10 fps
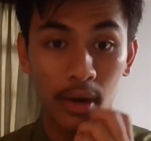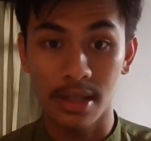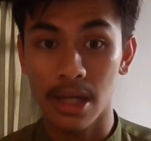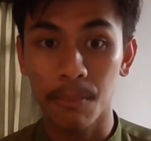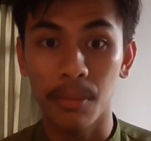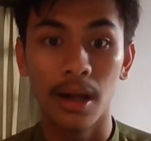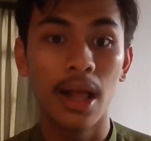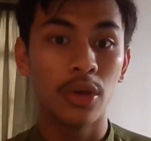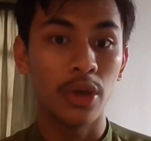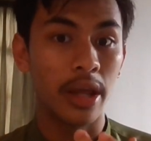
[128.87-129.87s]
For example,
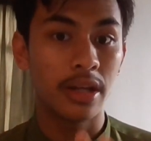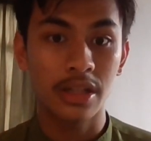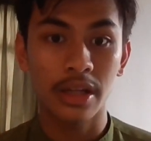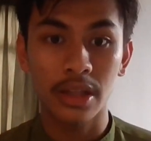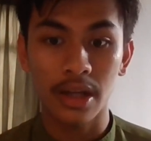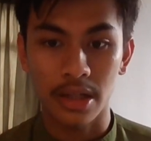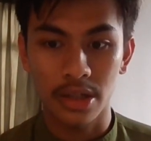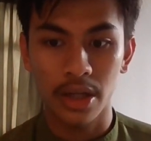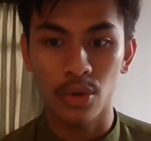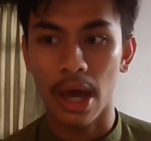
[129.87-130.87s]
in a certain
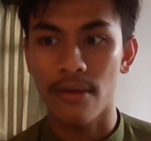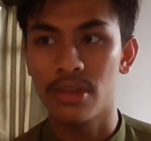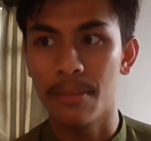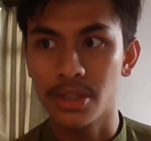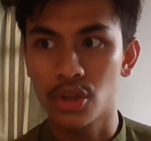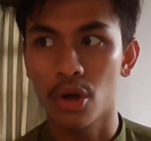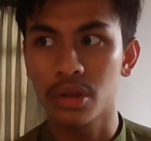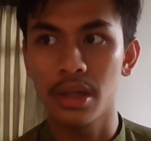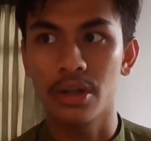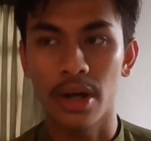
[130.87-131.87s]
country, you have the
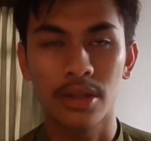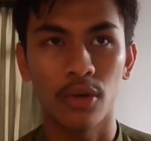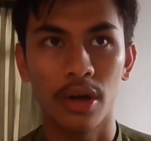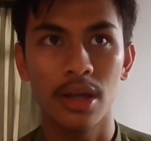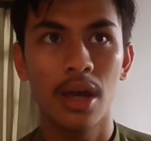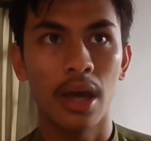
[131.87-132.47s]
majority race for